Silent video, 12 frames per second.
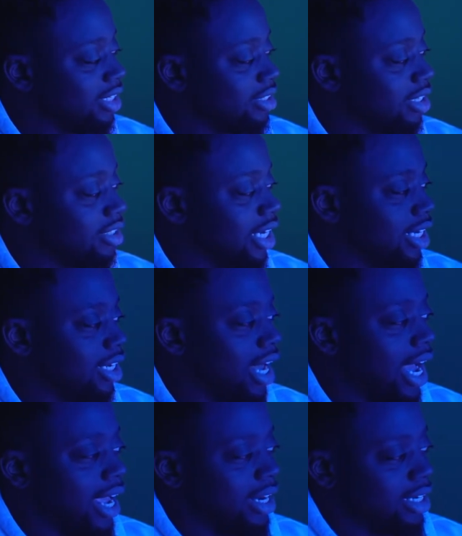so I was like, all
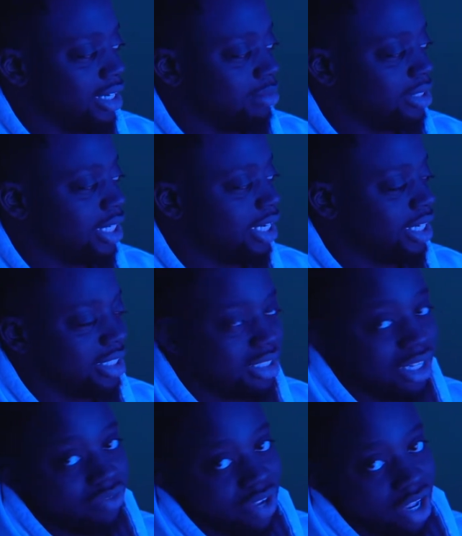right, let me take it, see
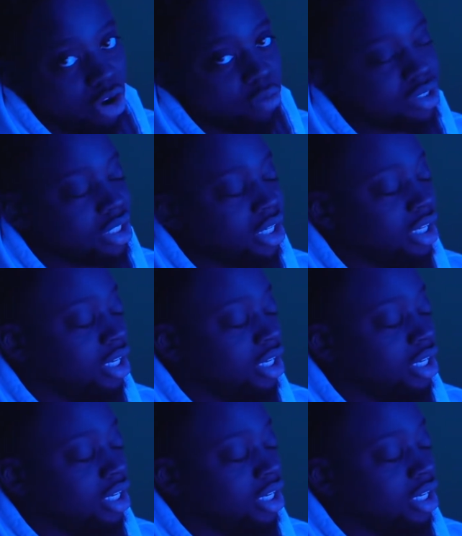if it helps